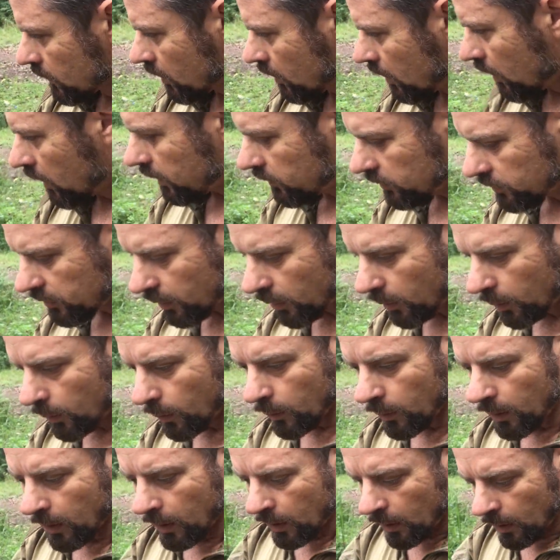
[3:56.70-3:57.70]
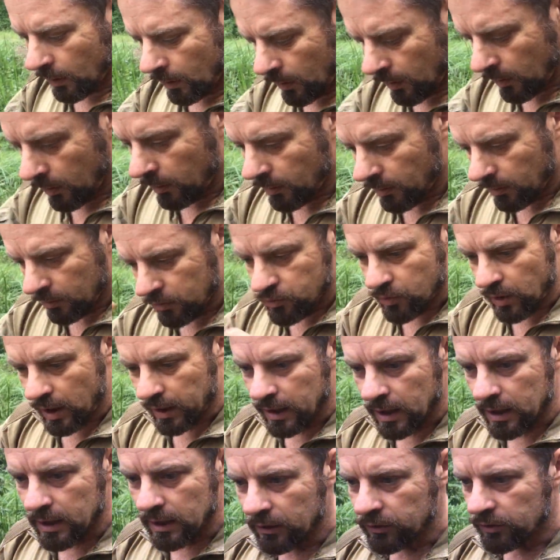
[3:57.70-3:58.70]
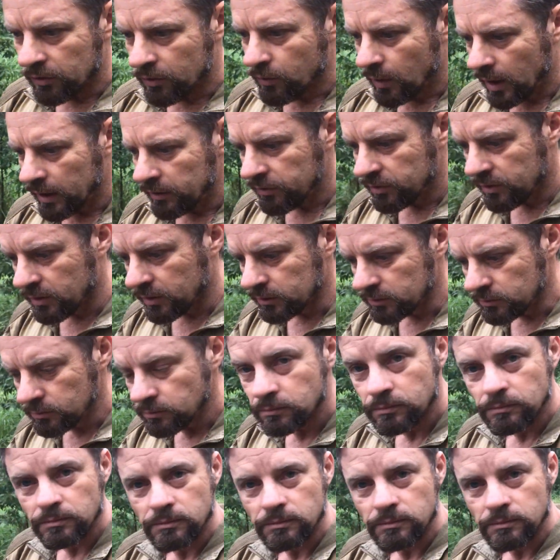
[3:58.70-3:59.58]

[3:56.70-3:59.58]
All right, so tracking is a great skill.